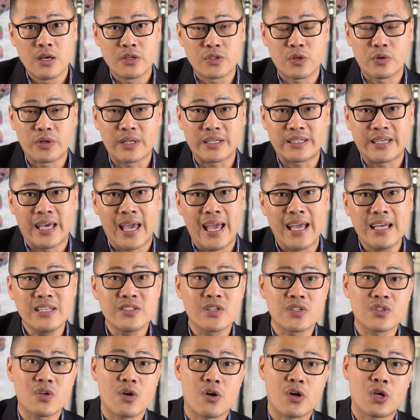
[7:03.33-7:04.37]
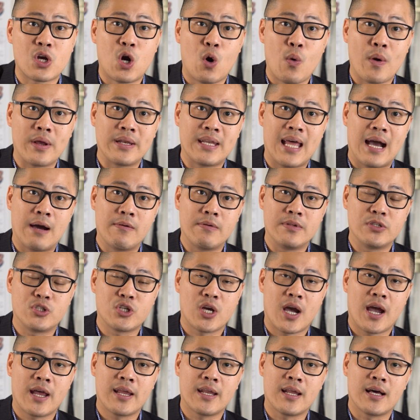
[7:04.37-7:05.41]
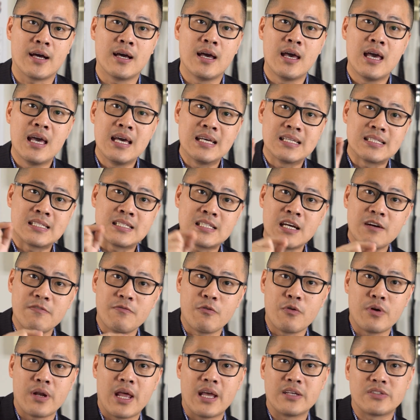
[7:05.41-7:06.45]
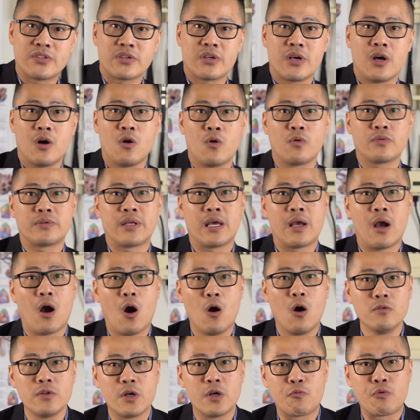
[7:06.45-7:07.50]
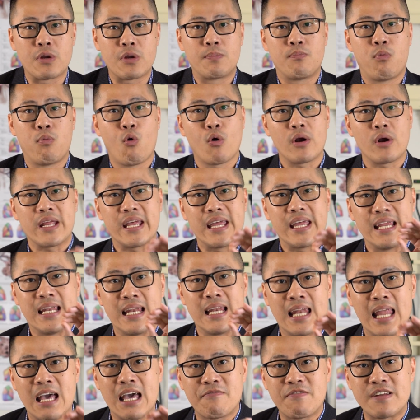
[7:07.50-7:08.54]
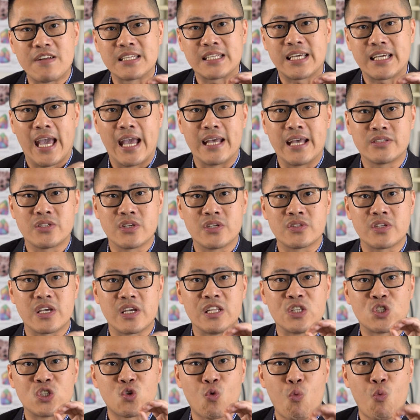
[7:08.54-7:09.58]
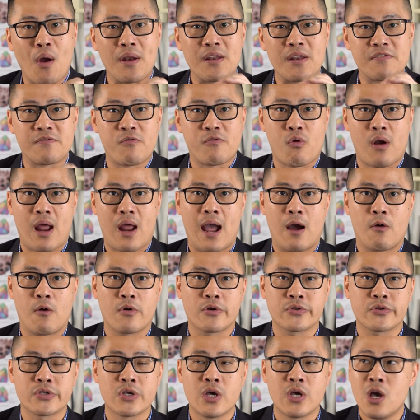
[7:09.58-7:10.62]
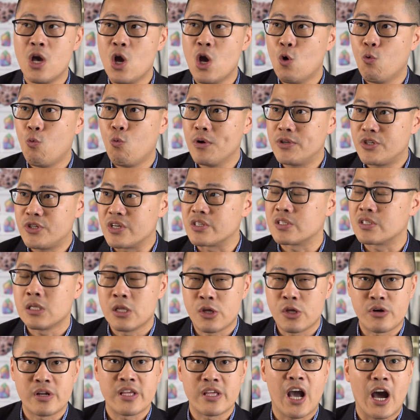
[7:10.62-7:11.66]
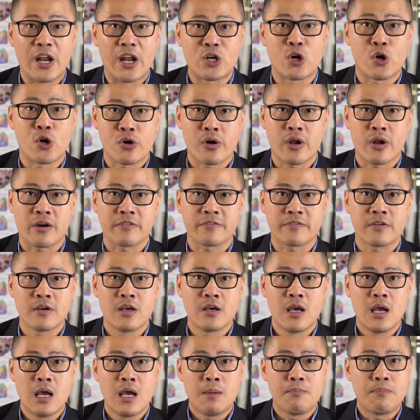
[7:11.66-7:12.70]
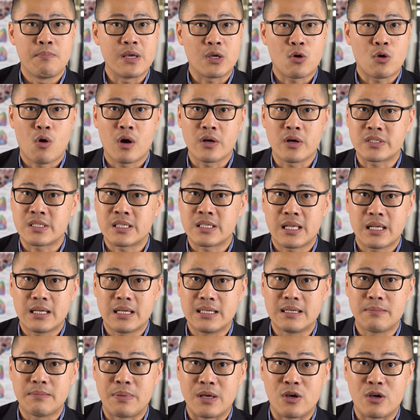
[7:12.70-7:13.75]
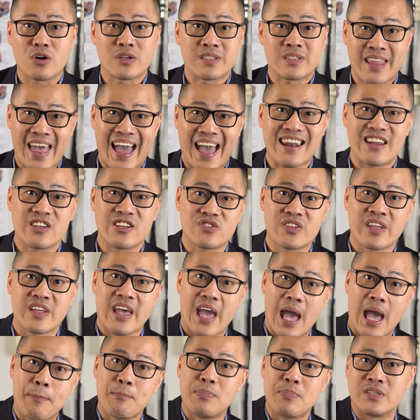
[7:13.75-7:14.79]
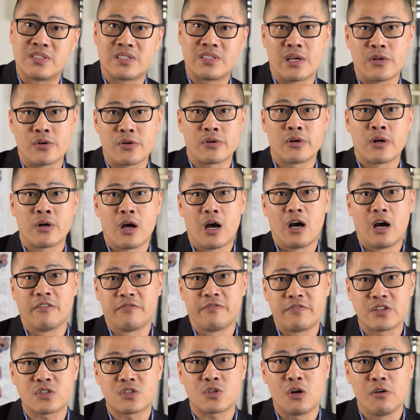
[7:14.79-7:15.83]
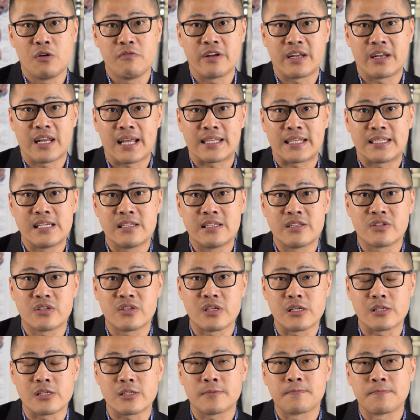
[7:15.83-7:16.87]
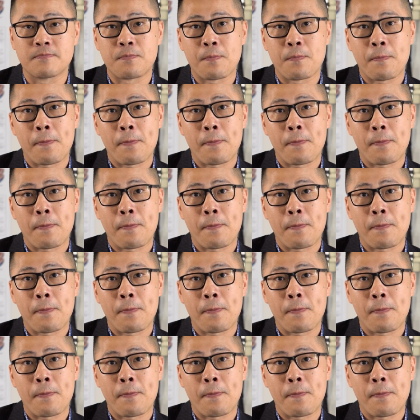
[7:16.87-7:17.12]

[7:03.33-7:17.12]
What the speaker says: So the cases are going down in China. Several days ago, they only report 11 cases in 24 hours, which is literally unheard of because that is the epicenter of this COVID-19 disease.